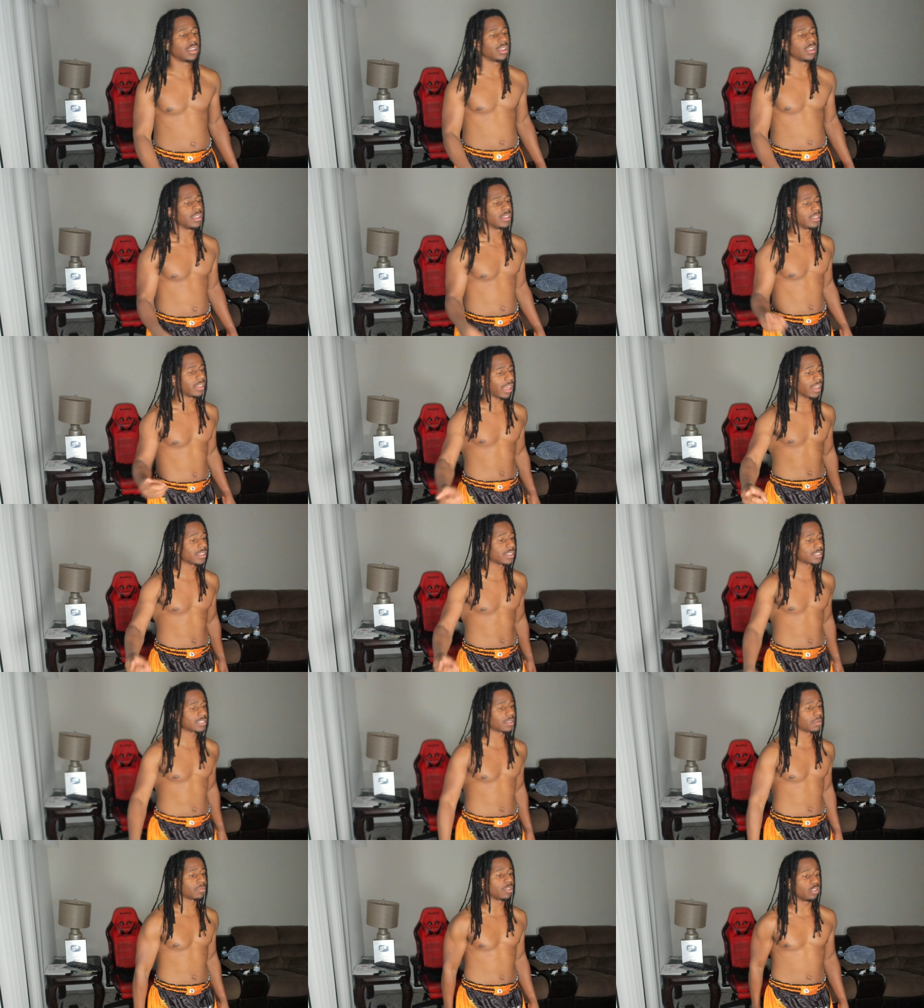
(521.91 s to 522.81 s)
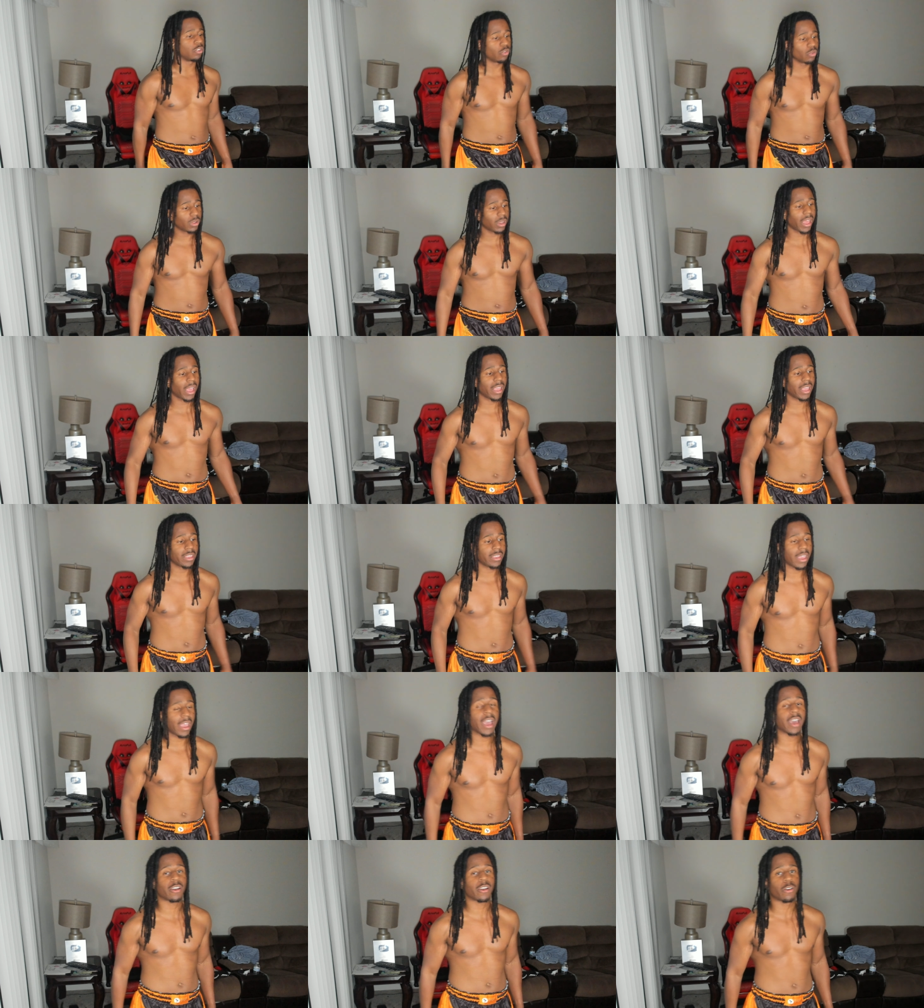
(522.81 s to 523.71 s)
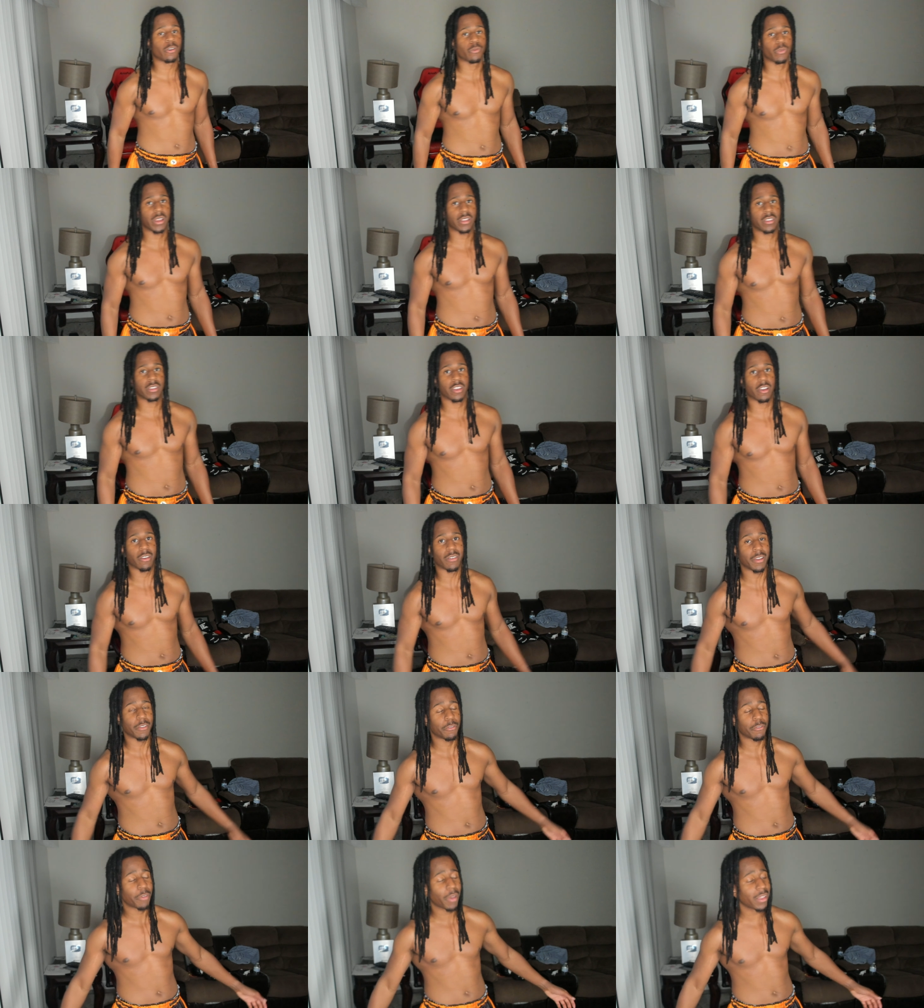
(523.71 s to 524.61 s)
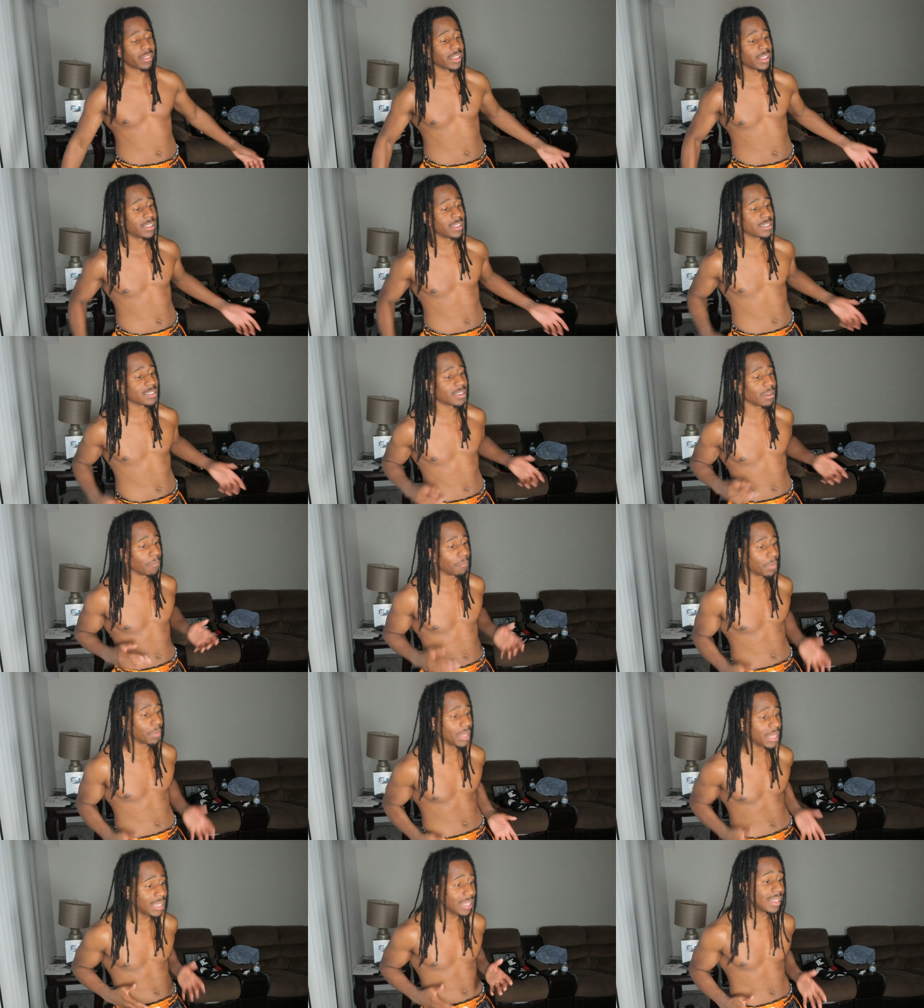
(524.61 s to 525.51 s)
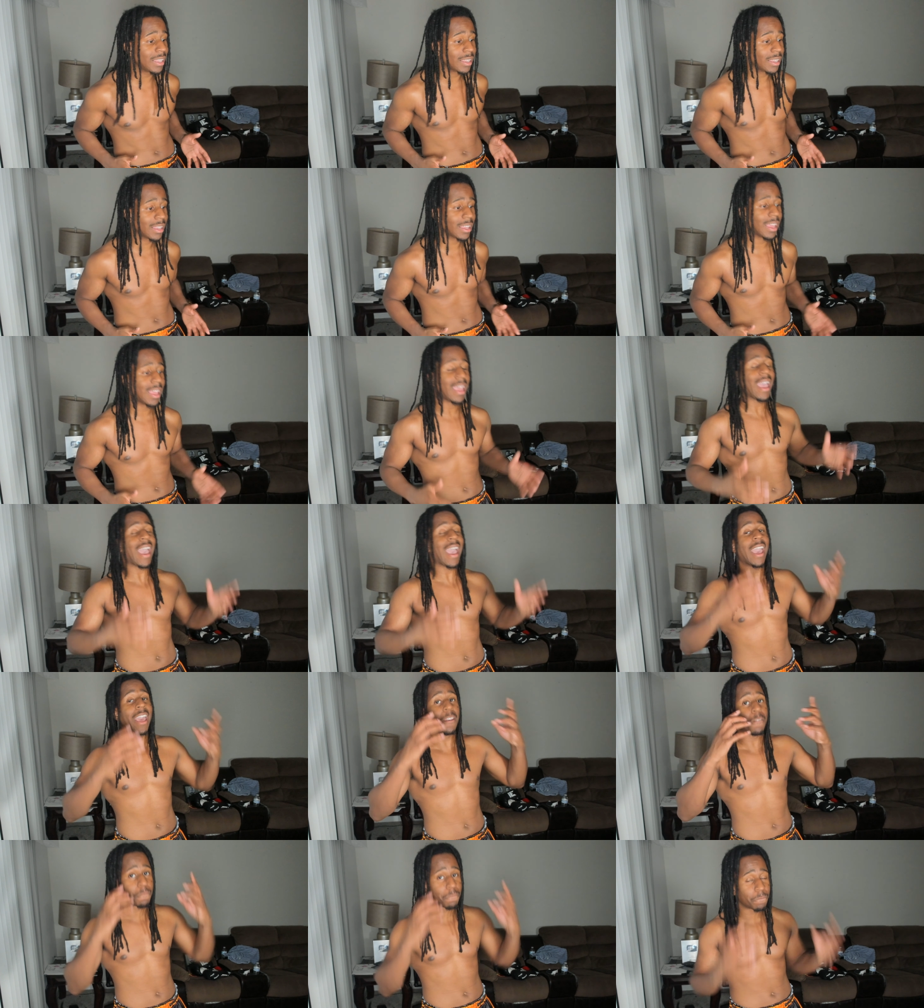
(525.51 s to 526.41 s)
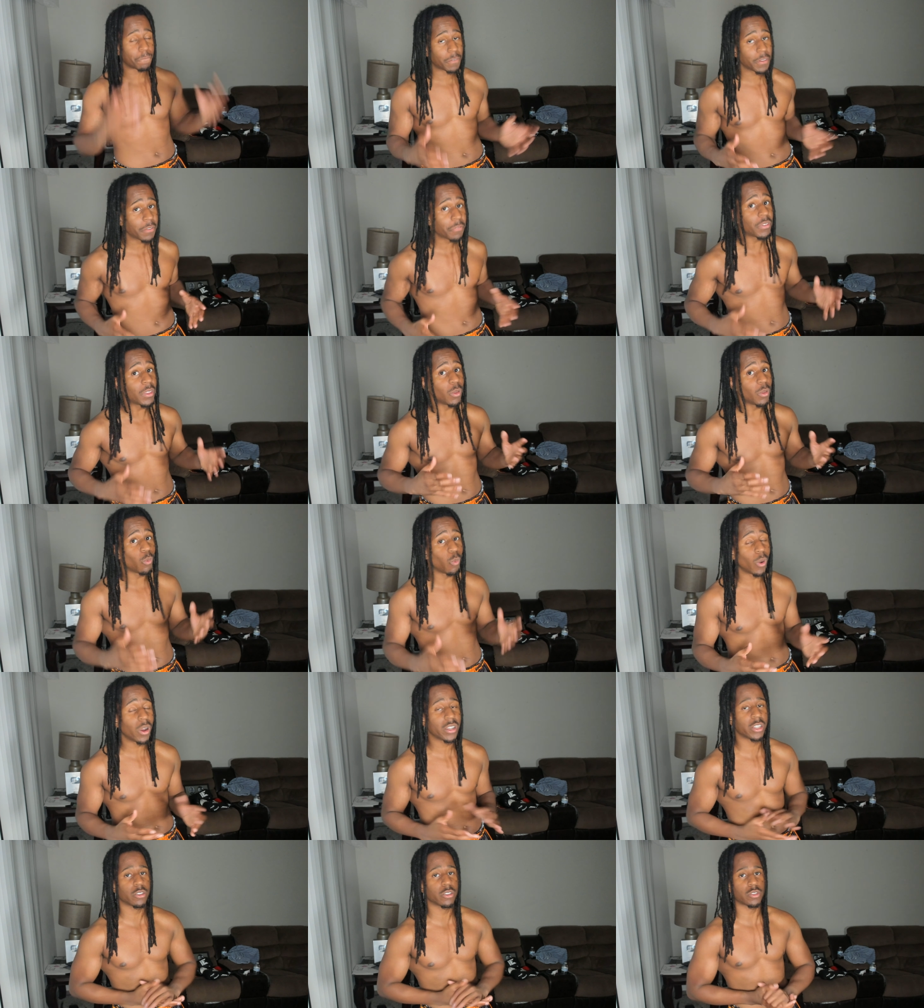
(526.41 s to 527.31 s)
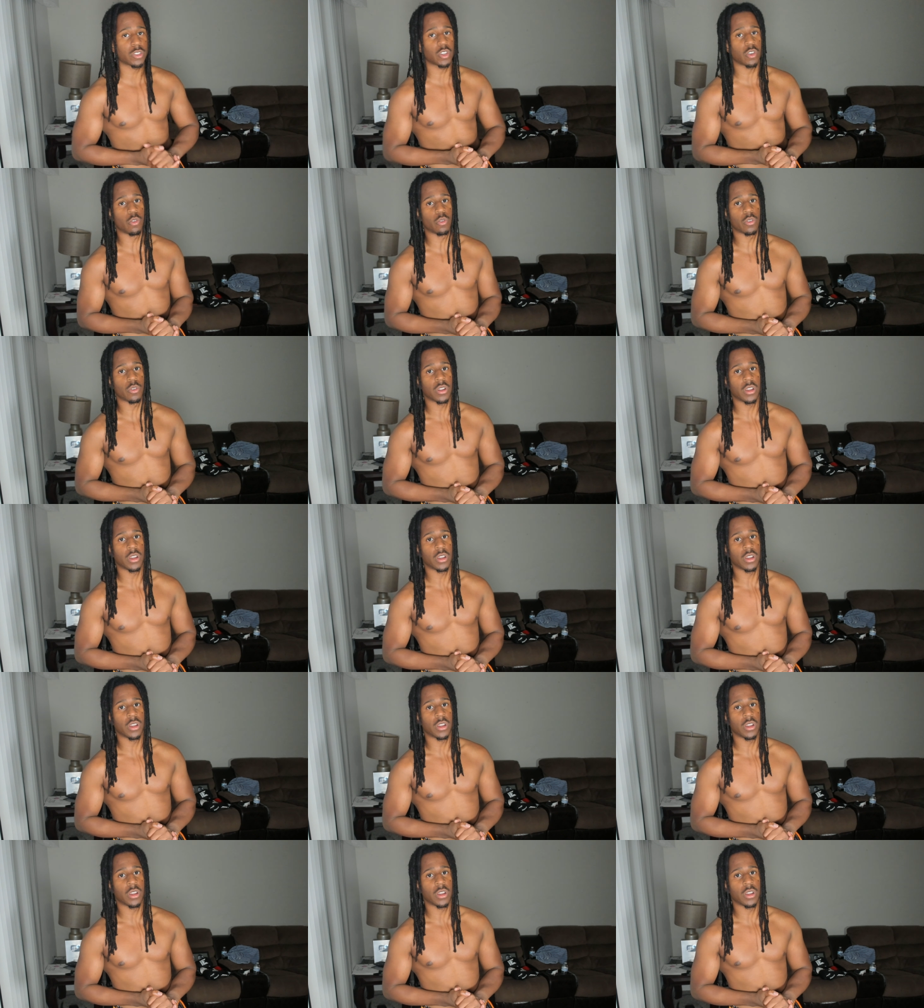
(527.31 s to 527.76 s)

That is something you can hang your hat on right there. And the fact that he's competing at 51 years old,